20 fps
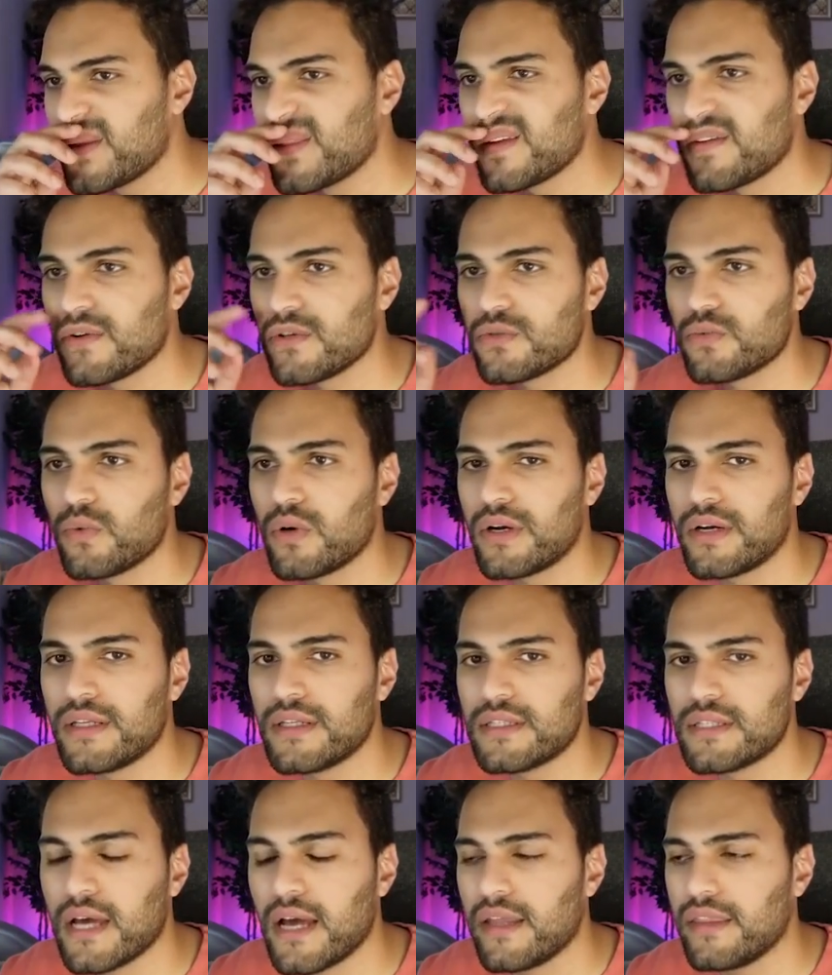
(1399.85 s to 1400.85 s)
There's one
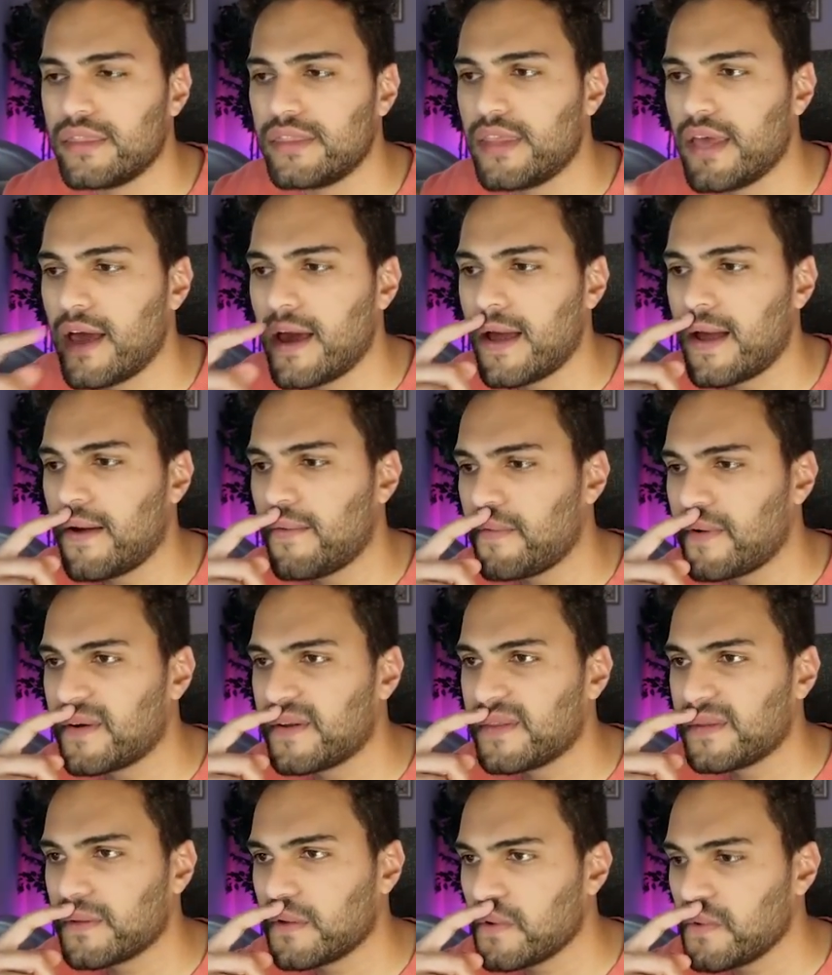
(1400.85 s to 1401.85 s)
inside that, one
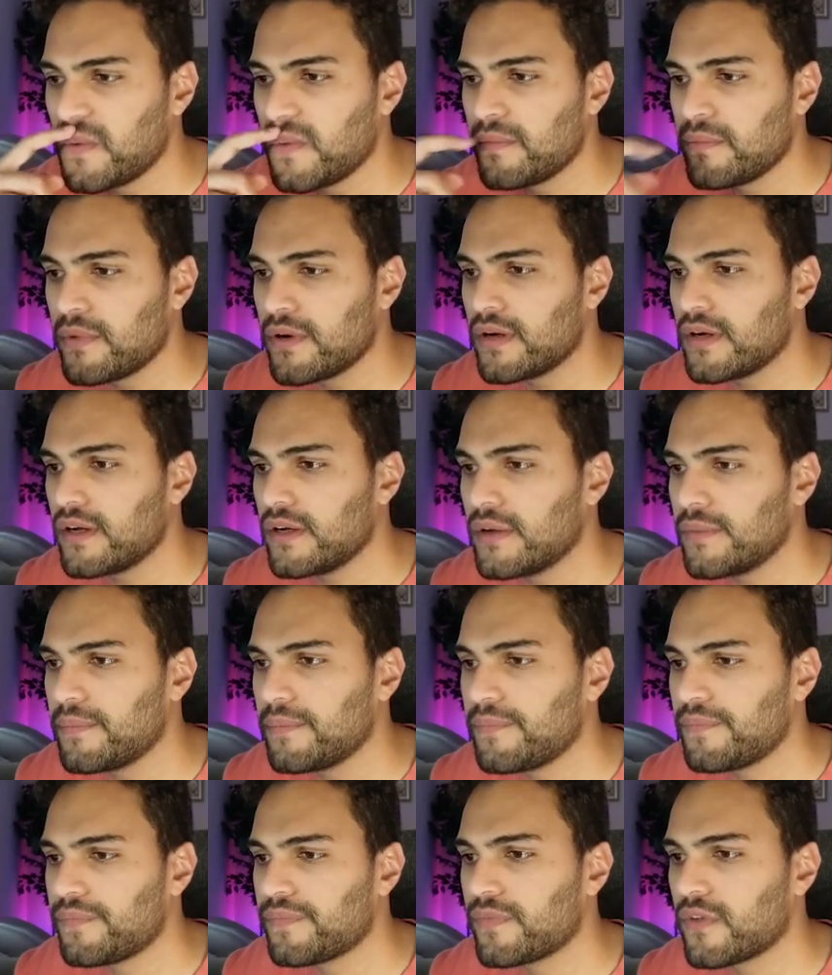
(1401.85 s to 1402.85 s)
in the Goomba,
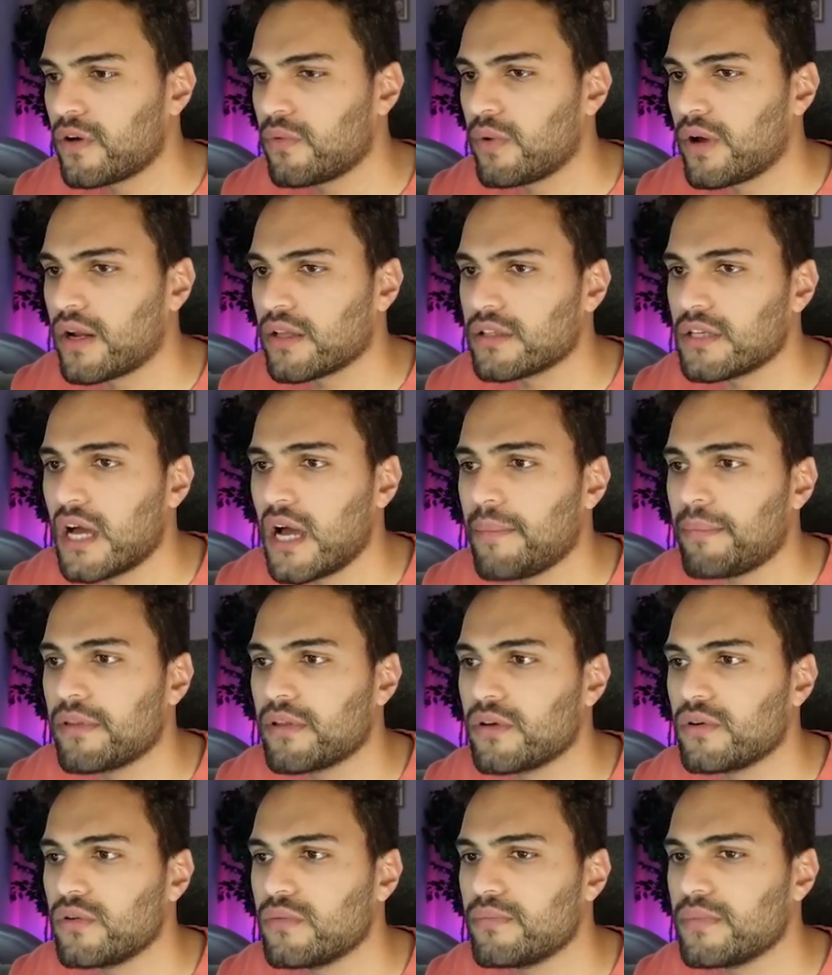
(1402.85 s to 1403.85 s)
or one on top of
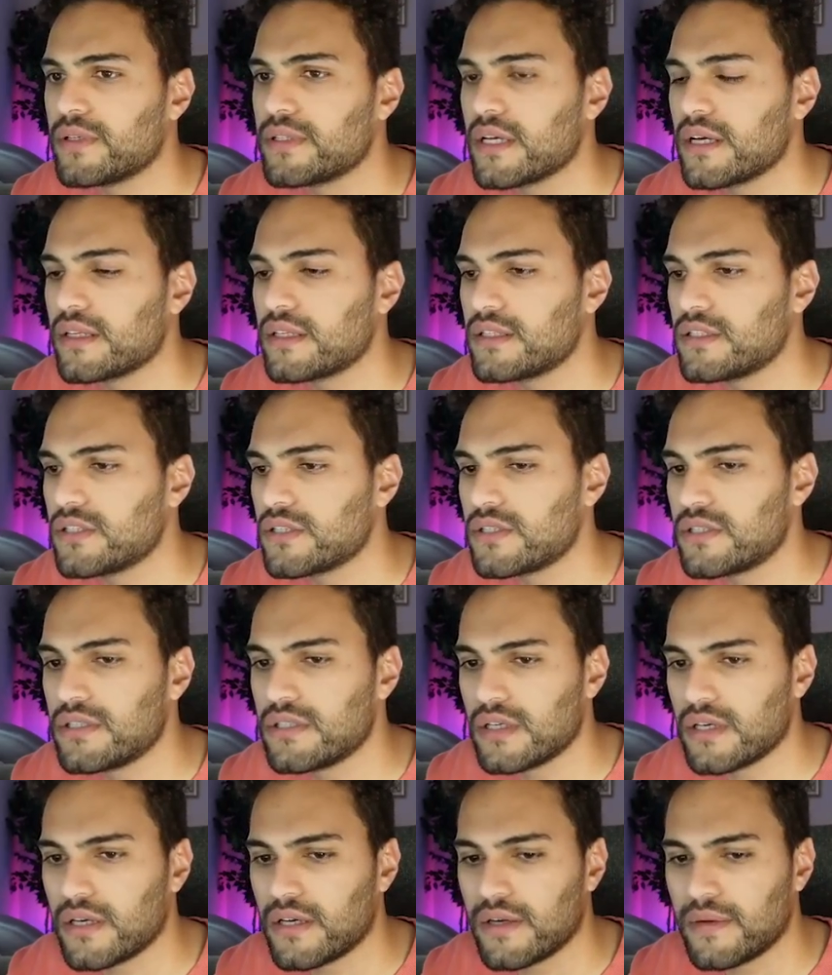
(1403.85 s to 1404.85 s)
the Goombas, I should
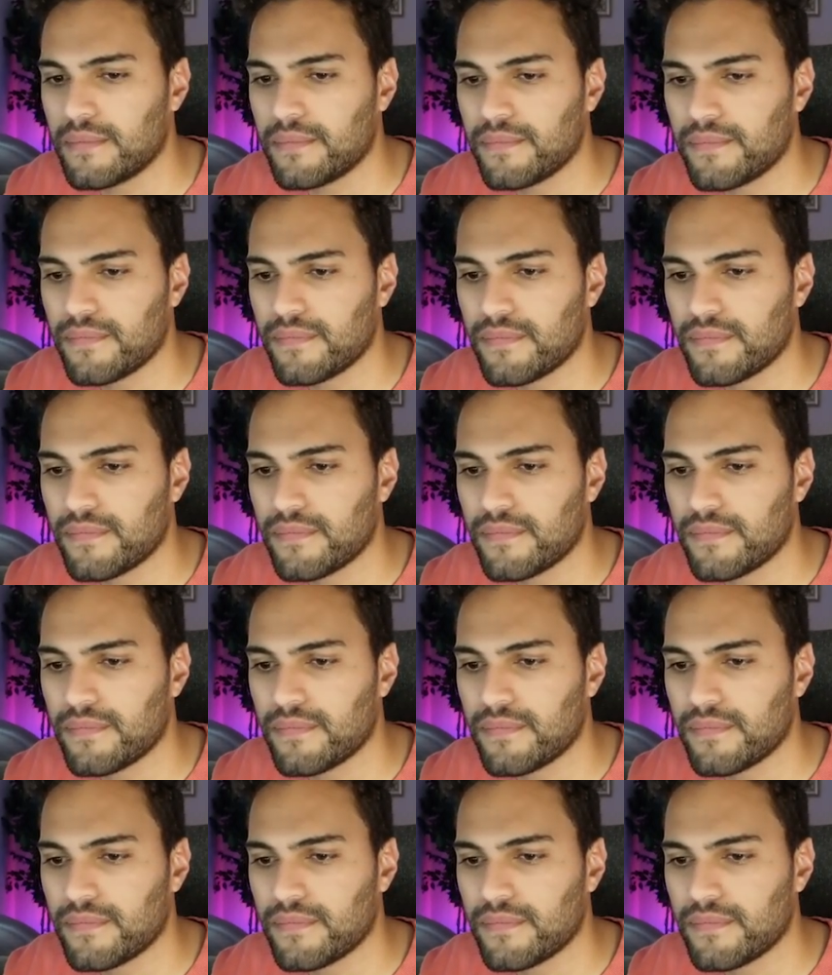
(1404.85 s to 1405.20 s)
say.